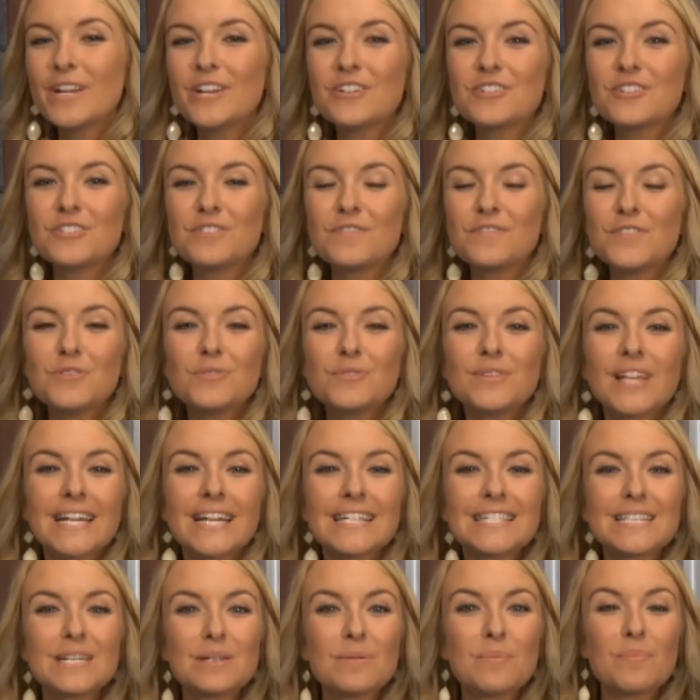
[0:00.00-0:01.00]
Readers, if you'd
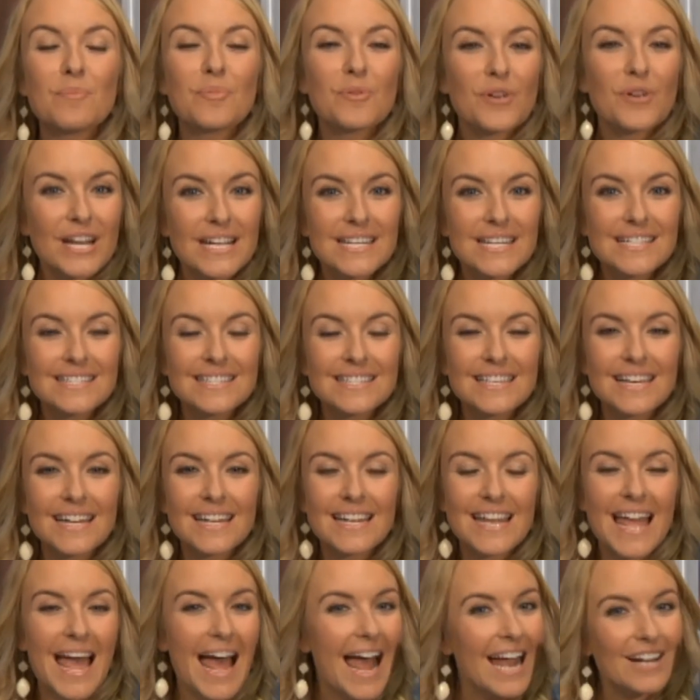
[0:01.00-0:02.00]
like to embrace
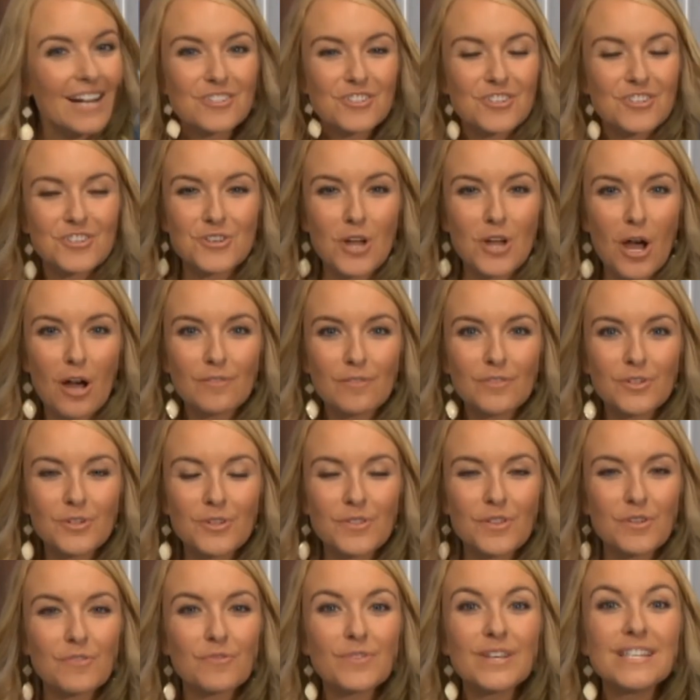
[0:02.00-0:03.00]
an action
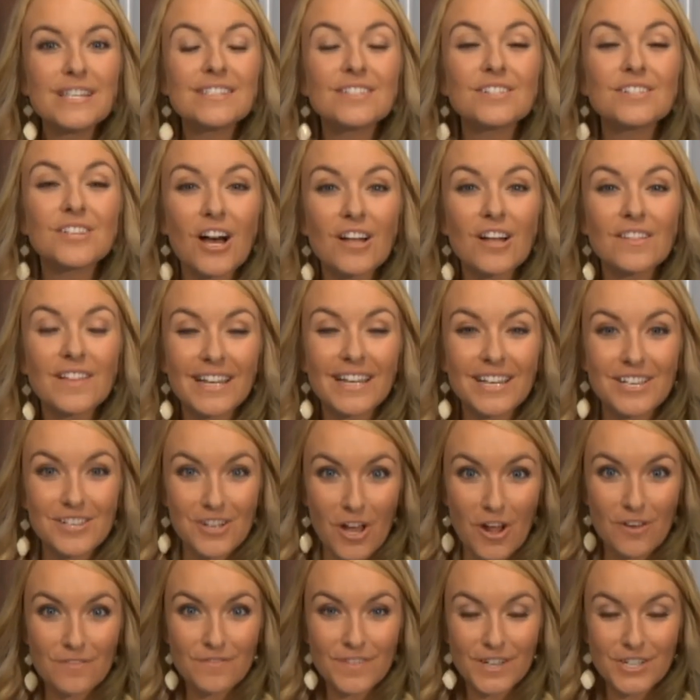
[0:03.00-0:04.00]
novel that reads a lot like a
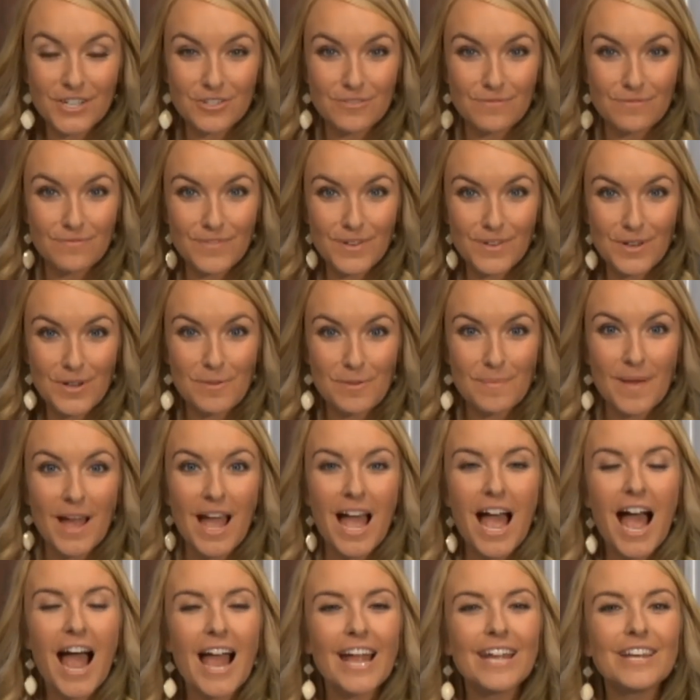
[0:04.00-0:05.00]
nonfiction film,
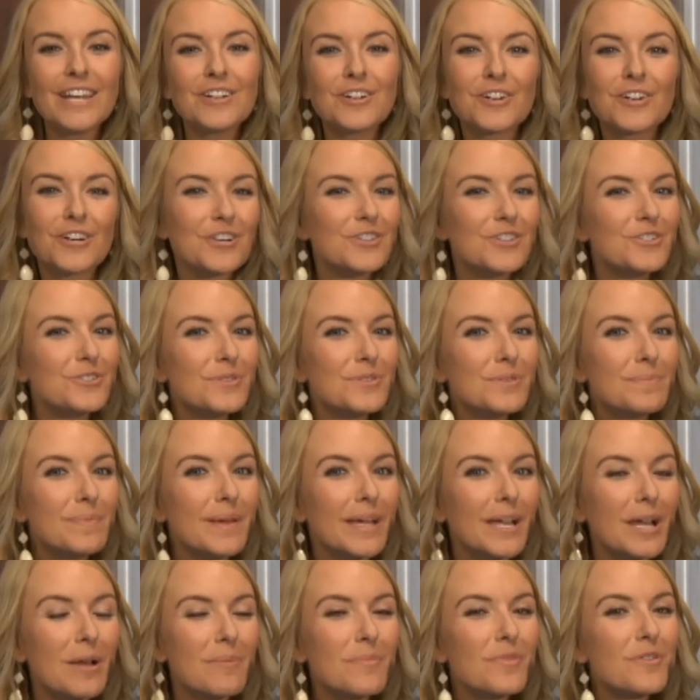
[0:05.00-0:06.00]
I encourage you to
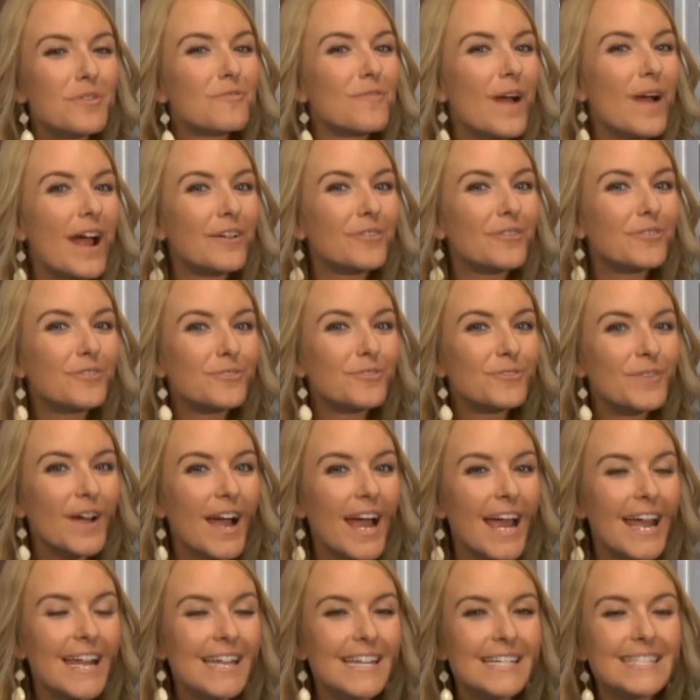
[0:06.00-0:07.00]
pick up The Radical
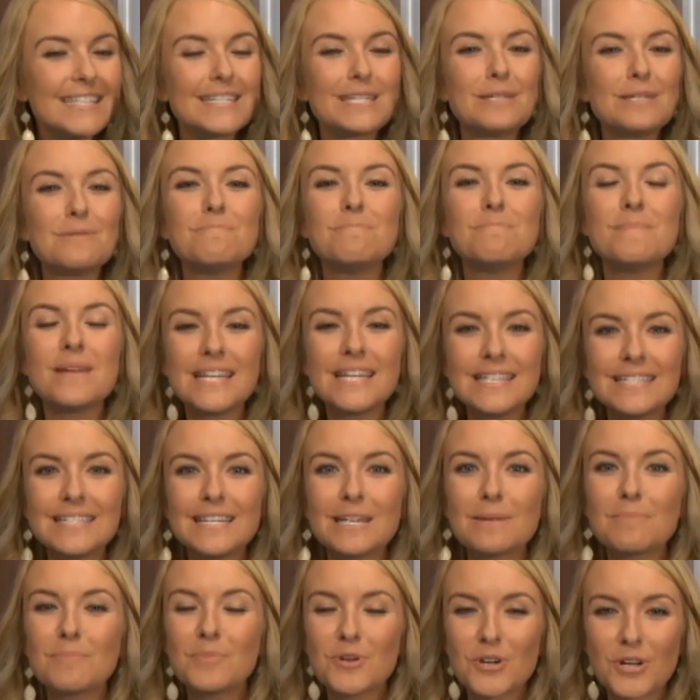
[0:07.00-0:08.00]
Ride. It's an
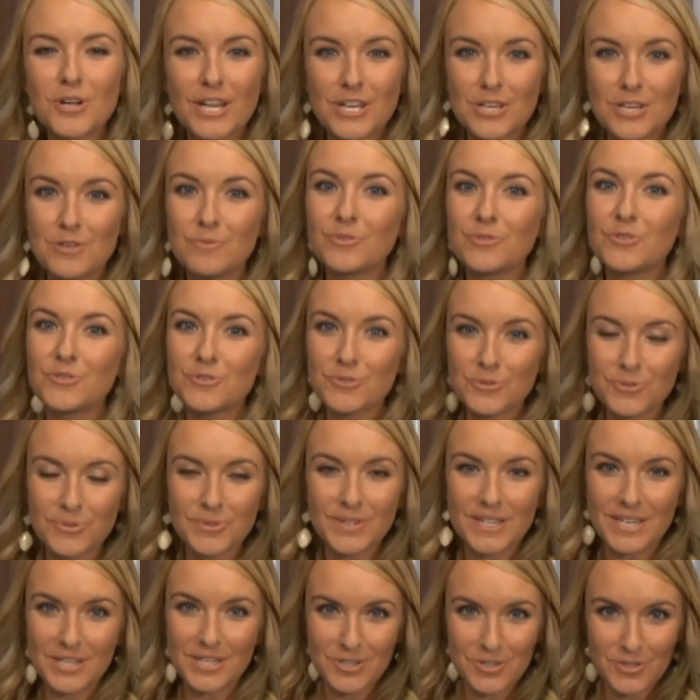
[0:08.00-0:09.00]
amazing book and you will
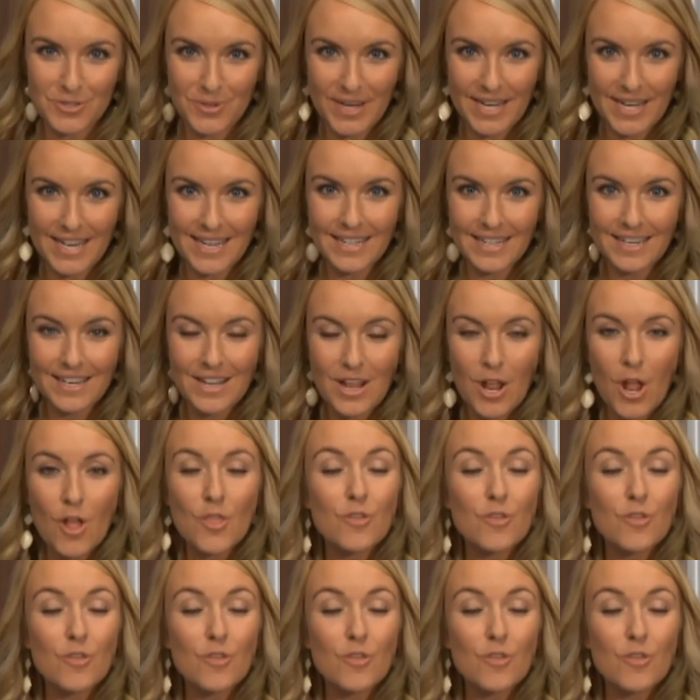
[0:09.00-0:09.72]
truly enjoy it.